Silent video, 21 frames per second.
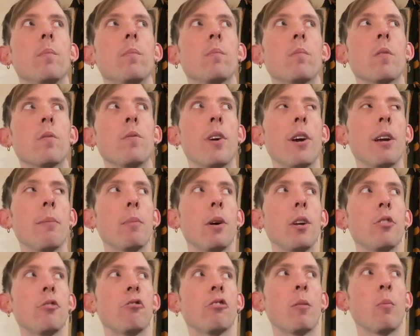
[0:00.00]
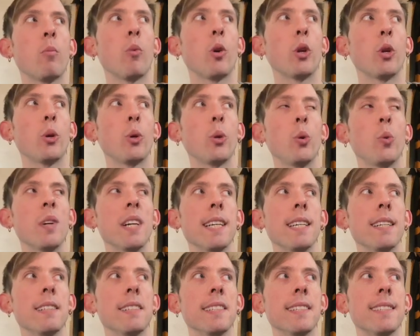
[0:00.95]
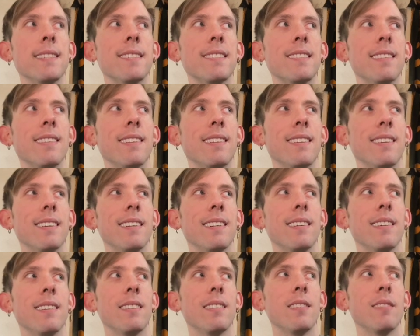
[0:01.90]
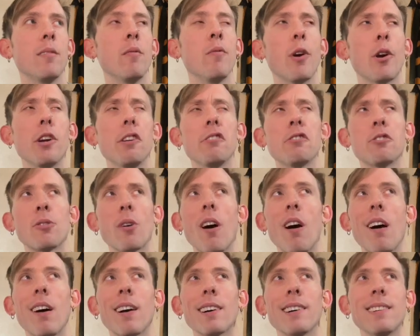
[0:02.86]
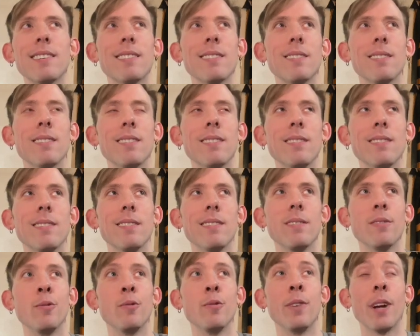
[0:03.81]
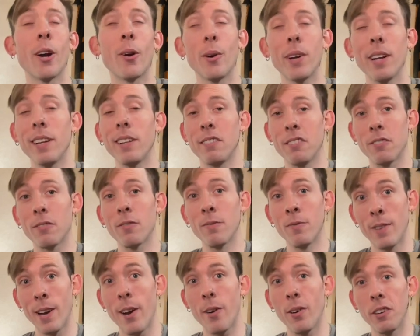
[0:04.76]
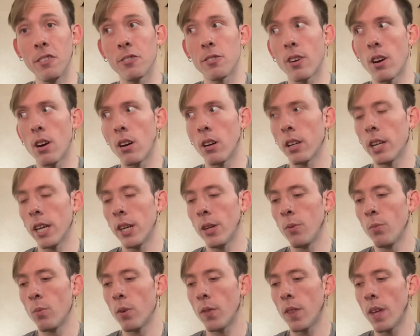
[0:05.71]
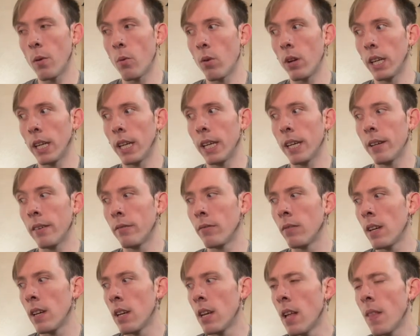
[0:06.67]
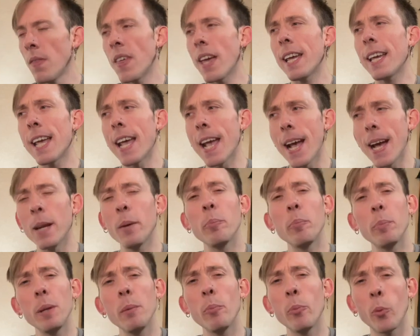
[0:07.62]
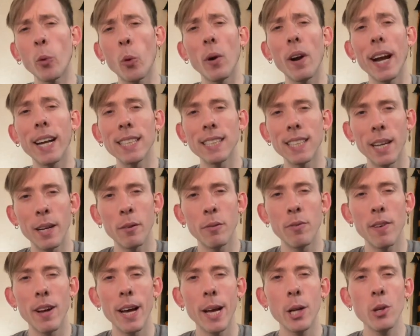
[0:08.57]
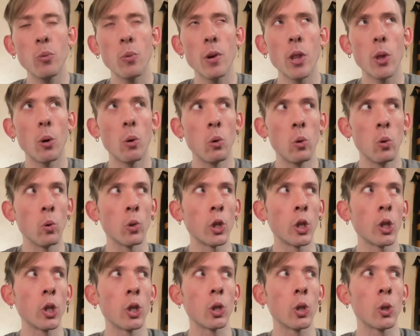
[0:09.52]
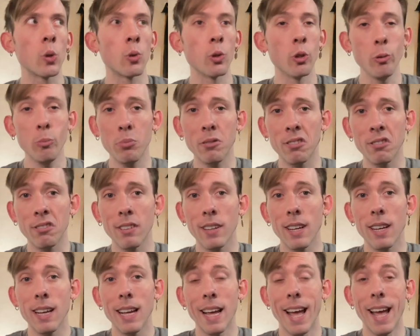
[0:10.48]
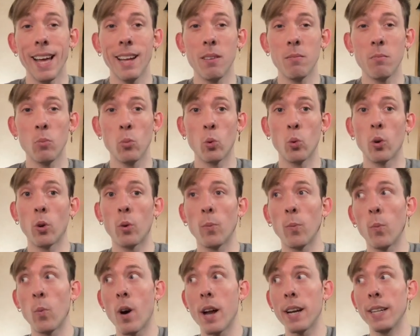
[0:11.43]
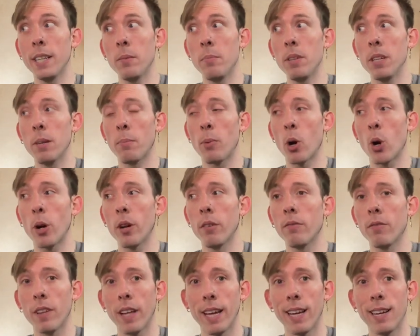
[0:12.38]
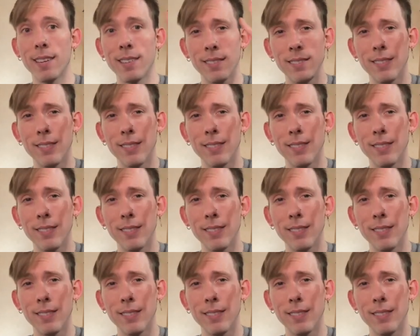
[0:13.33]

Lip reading: very much someone who is very strong, very, very strong in what they want to give. They can be more identified with older groups and more wanting to be a part of like